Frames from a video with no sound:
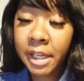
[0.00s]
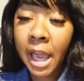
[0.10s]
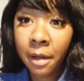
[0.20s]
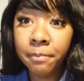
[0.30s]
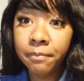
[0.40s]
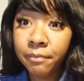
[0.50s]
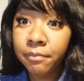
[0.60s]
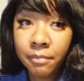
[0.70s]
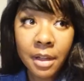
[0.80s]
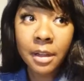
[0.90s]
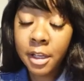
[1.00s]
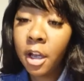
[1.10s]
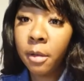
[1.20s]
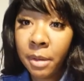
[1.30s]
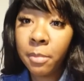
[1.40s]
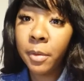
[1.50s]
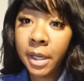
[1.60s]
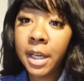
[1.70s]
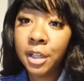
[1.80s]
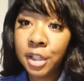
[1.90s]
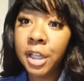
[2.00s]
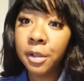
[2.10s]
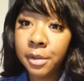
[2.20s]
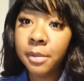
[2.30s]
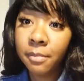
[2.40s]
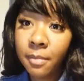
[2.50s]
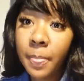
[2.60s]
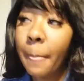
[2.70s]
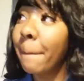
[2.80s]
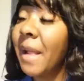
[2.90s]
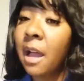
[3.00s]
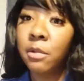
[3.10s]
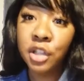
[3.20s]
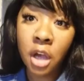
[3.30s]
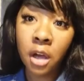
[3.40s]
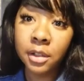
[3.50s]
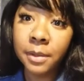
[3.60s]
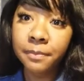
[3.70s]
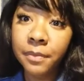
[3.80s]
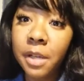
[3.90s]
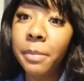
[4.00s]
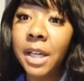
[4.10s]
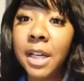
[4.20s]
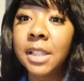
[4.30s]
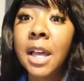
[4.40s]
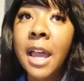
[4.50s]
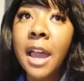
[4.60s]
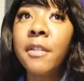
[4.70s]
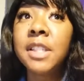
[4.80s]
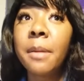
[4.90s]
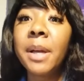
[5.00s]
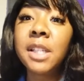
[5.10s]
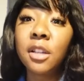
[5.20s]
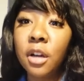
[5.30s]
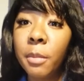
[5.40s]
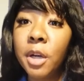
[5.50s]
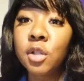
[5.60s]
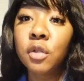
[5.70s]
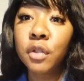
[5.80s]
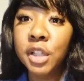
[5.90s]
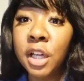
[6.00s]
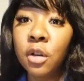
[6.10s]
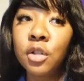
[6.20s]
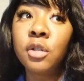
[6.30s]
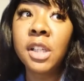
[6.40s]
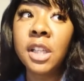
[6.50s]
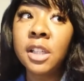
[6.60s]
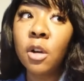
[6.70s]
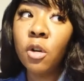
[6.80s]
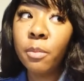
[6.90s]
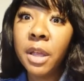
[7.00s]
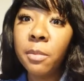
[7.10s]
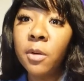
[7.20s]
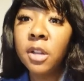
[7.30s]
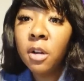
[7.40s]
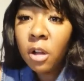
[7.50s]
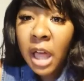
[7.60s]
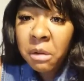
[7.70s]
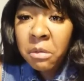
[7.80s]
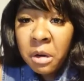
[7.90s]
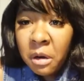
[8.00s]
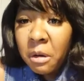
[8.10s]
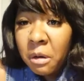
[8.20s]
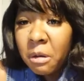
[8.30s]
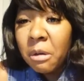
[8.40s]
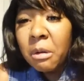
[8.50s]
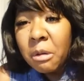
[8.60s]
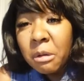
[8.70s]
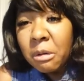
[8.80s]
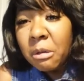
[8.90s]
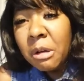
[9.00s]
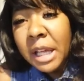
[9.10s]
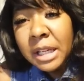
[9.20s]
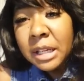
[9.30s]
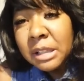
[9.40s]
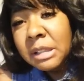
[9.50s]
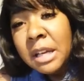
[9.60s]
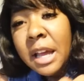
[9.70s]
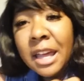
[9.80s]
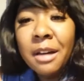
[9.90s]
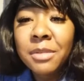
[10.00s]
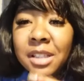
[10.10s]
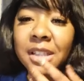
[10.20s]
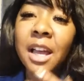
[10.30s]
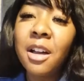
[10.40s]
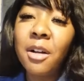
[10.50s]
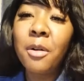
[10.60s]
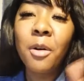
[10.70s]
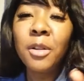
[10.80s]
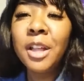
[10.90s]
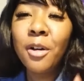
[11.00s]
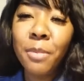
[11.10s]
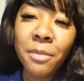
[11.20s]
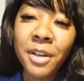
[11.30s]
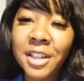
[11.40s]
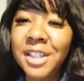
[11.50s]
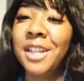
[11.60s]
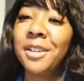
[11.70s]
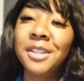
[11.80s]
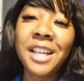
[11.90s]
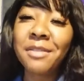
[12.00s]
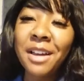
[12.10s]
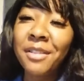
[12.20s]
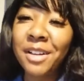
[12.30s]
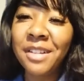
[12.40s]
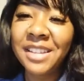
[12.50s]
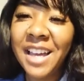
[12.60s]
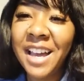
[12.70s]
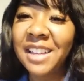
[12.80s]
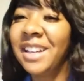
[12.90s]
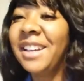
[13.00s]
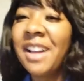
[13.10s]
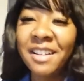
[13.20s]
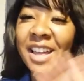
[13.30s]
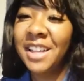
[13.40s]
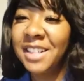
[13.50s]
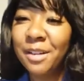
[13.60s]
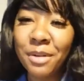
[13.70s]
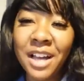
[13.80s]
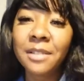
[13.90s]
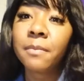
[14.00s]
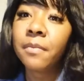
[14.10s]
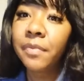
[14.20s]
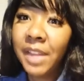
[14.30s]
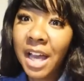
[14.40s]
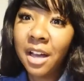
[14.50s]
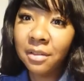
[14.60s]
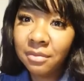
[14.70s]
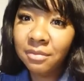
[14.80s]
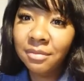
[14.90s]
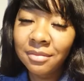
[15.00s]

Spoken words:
Yeah, young people can get shingles. I was shocked because every time I see the commercials for shingles, you see these old people and they're all like, oh, like this. And I'm just like, oh, only old people get shingles. I'm not worried about that. Like, I already had chickenpox. No.